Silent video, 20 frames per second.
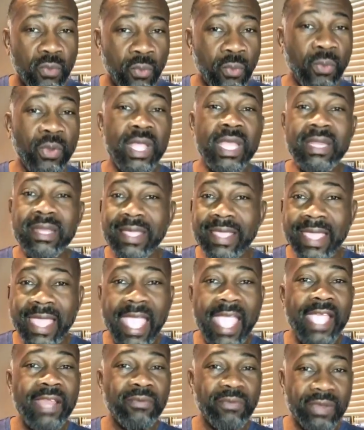
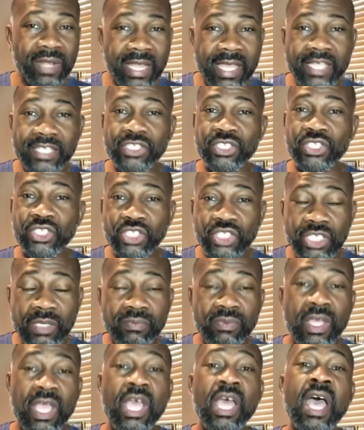Renegade
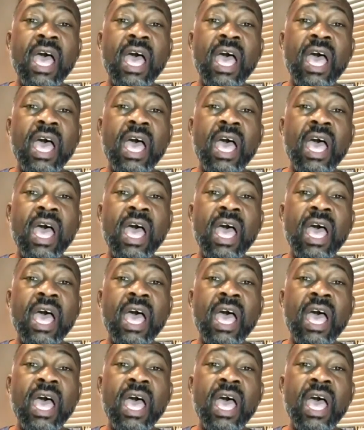relationships.